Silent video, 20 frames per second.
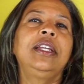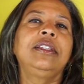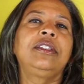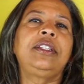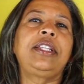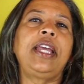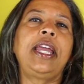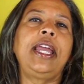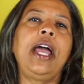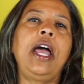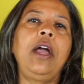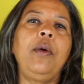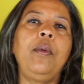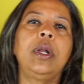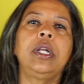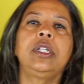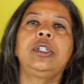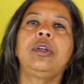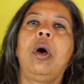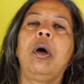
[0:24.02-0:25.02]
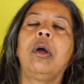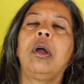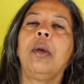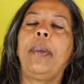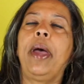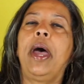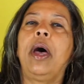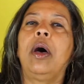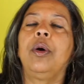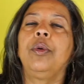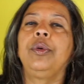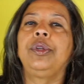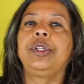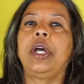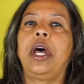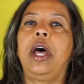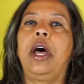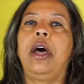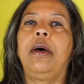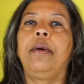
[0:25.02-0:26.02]
Today I want to talk about
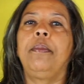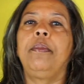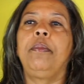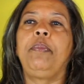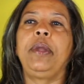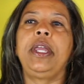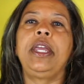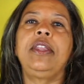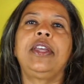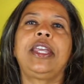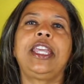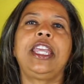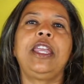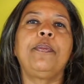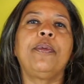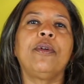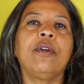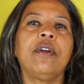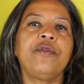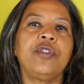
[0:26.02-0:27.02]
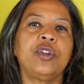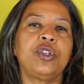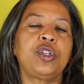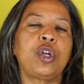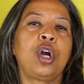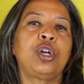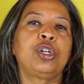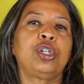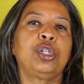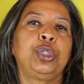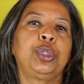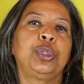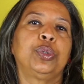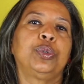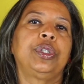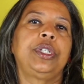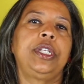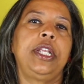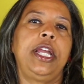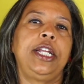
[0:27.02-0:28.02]
being the keeper of your dark
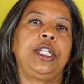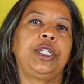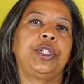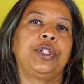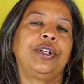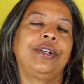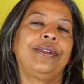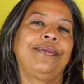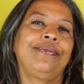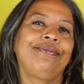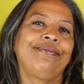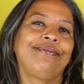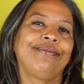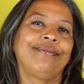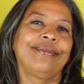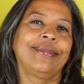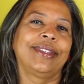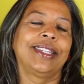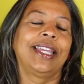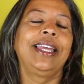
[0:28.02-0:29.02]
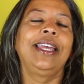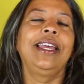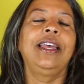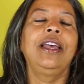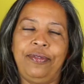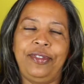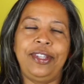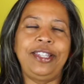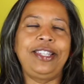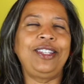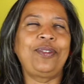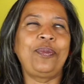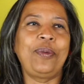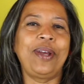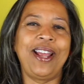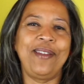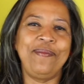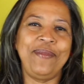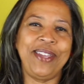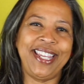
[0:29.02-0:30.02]
jeweled nature. This is
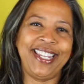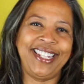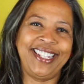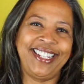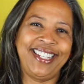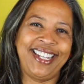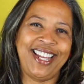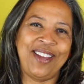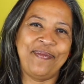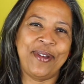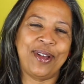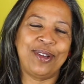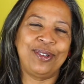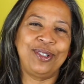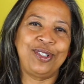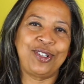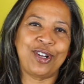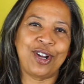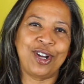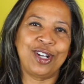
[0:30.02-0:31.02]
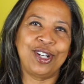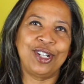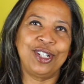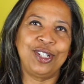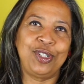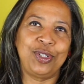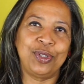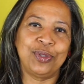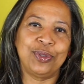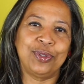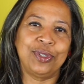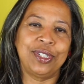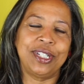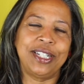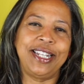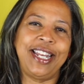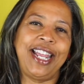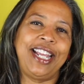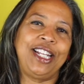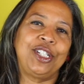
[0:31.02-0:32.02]
what I mean about dark jeweled
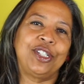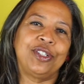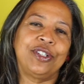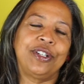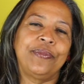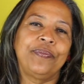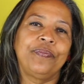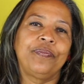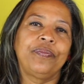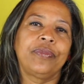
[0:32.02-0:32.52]
nature.